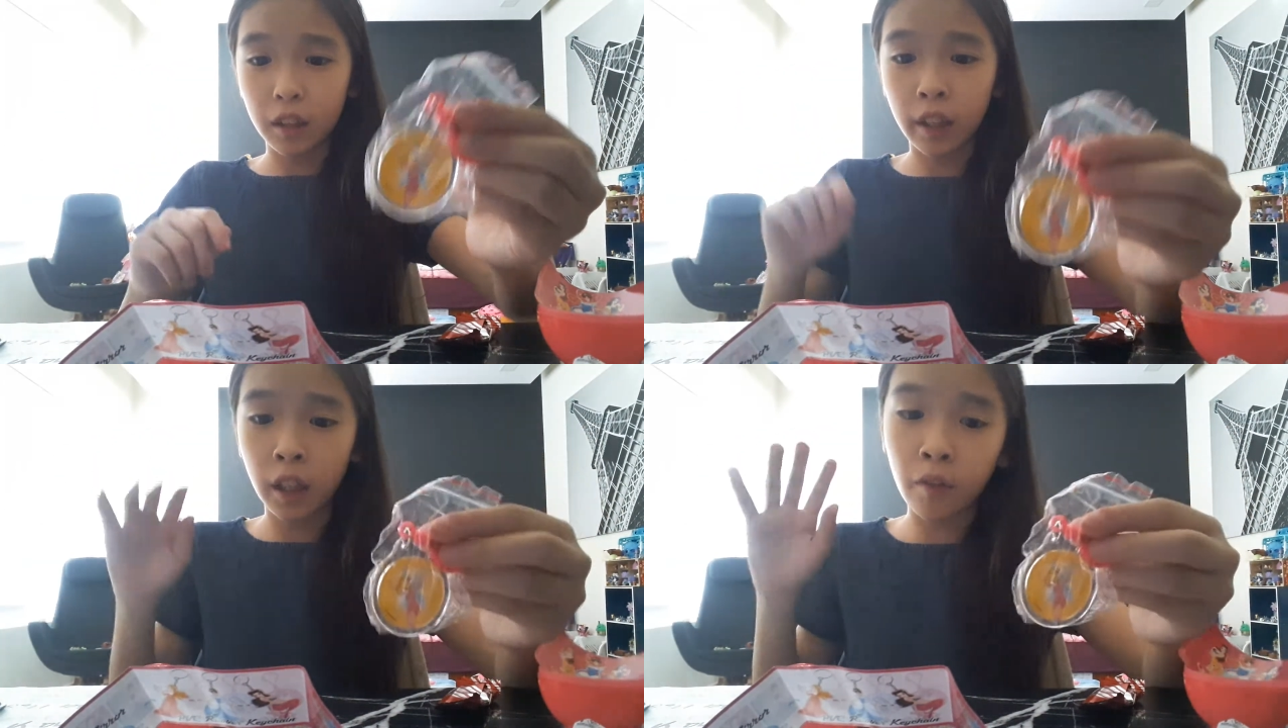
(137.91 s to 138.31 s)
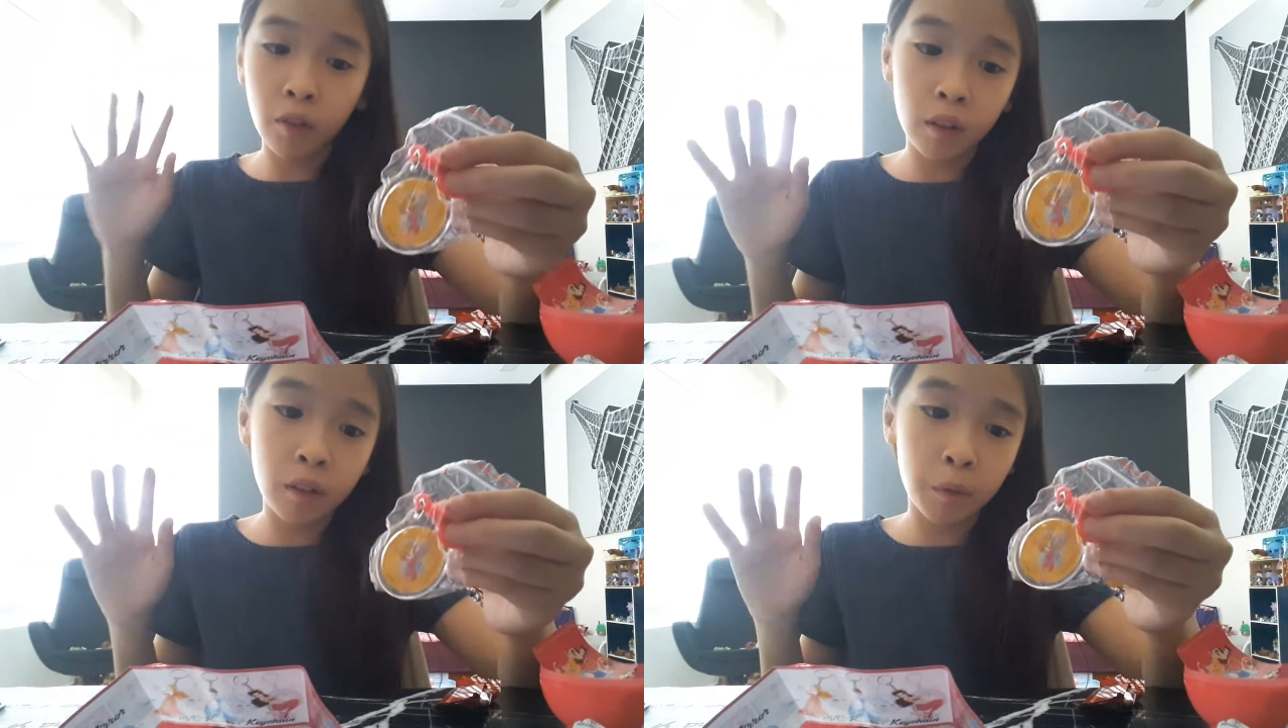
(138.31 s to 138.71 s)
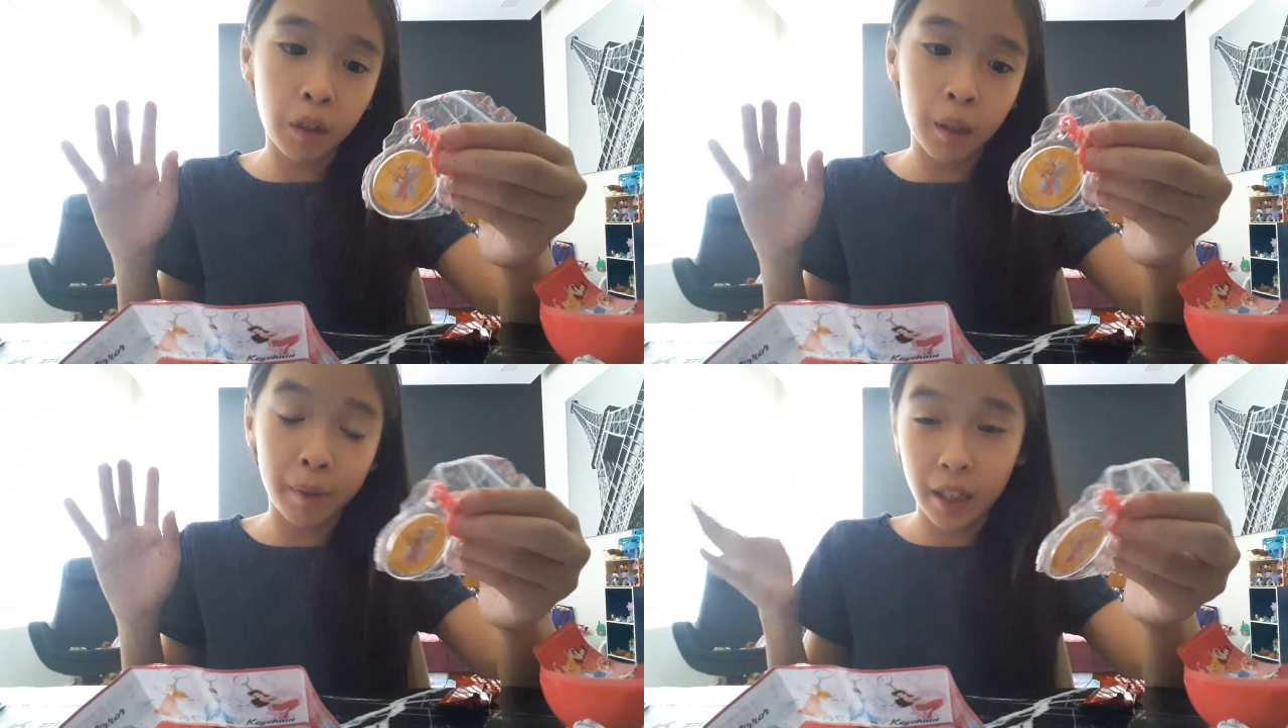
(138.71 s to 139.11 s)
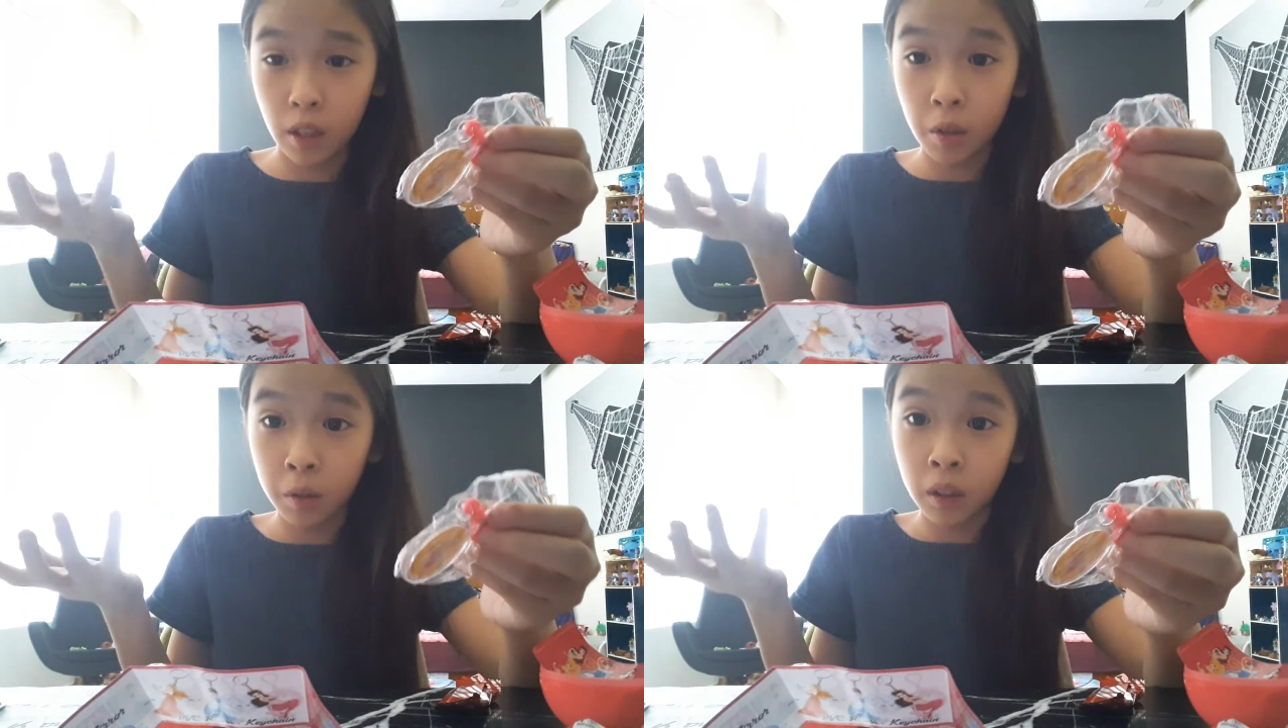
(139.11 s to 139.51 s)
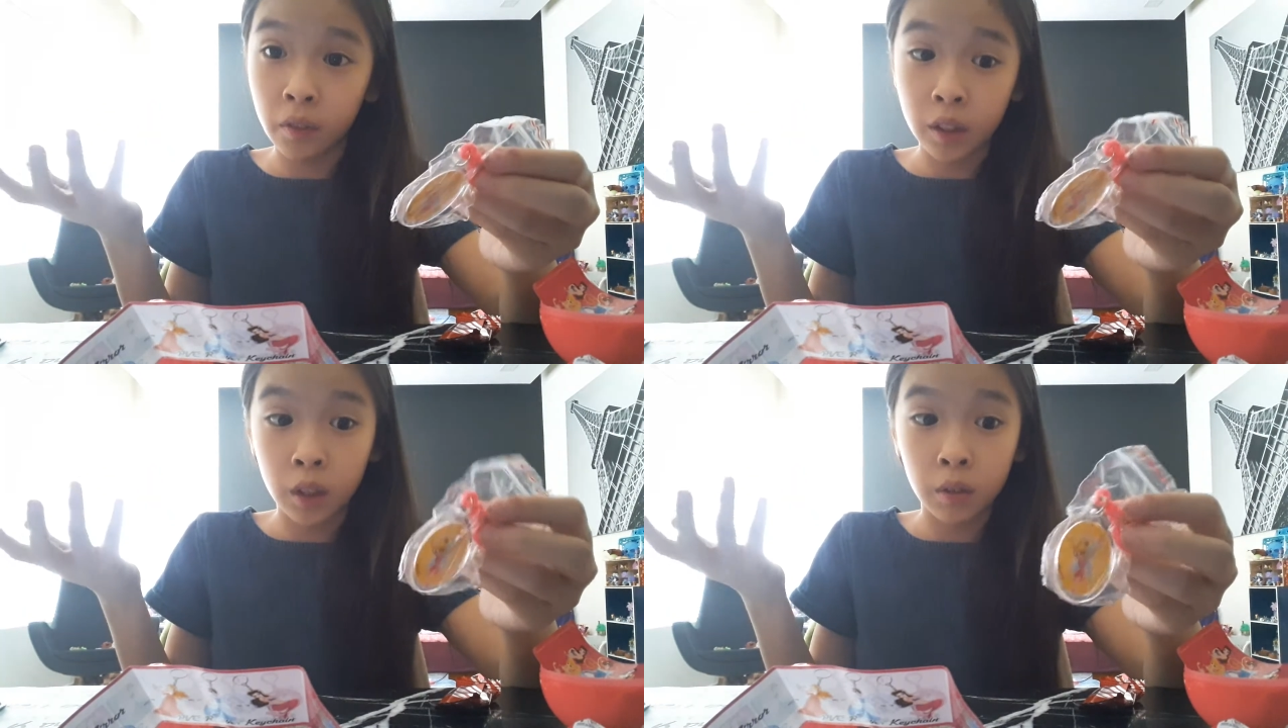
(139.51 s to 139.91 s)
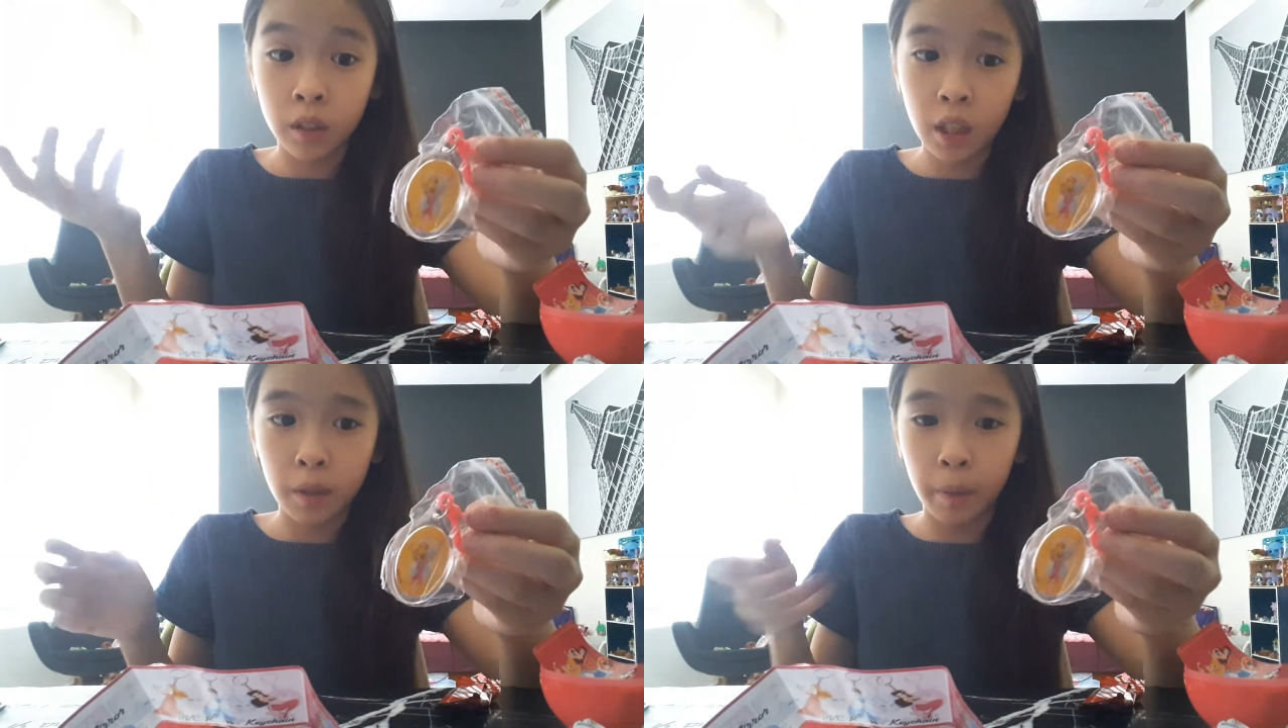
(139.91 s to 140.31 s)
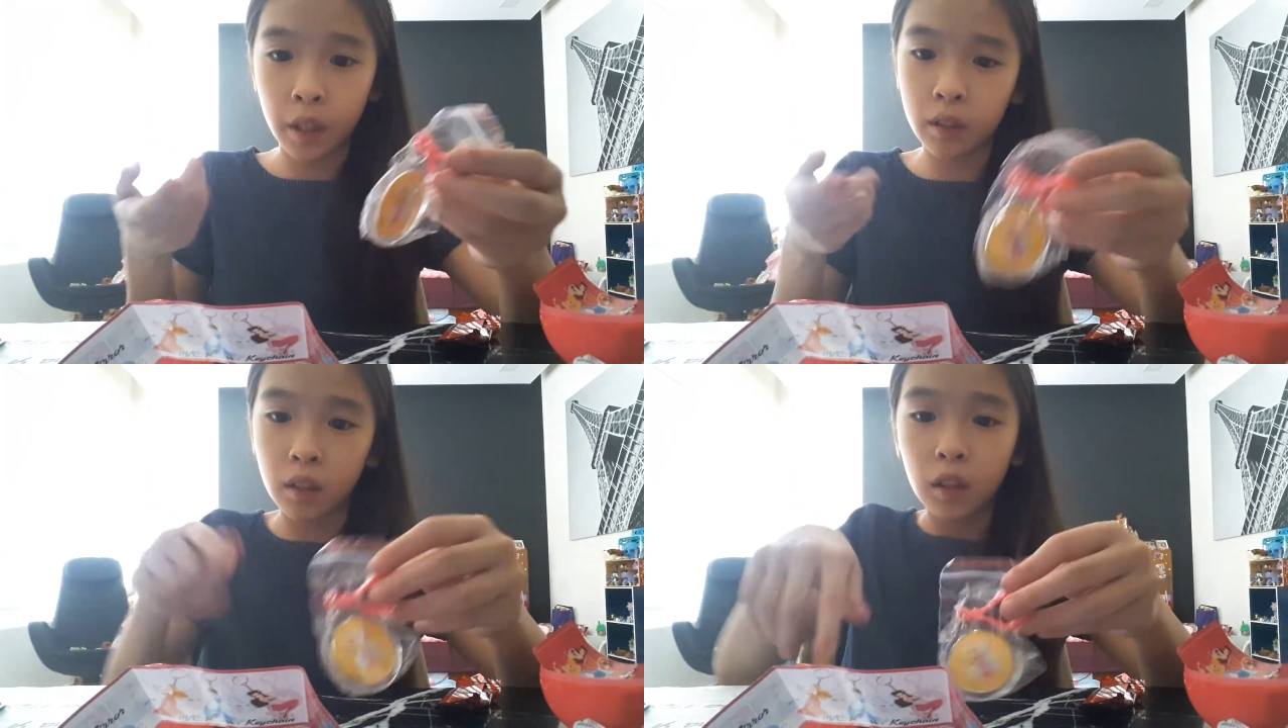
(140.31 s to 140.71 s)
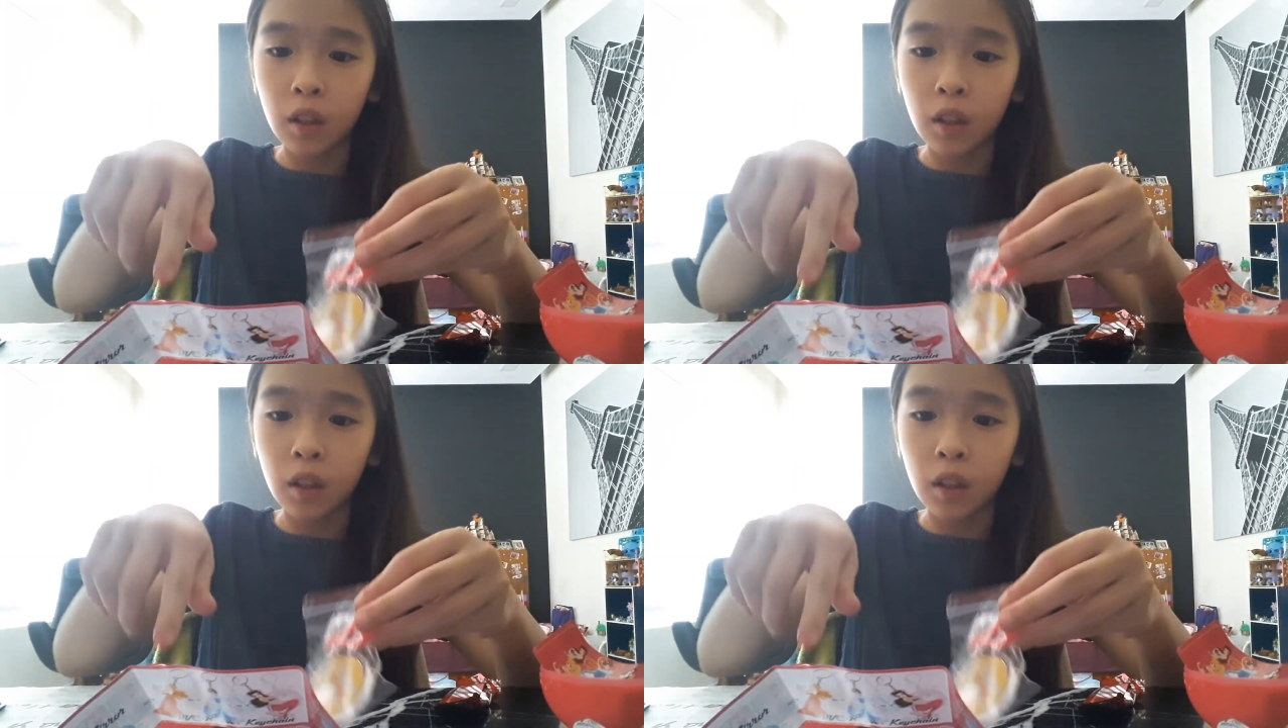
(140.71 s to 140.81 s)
I not really want it because I don't even use this, but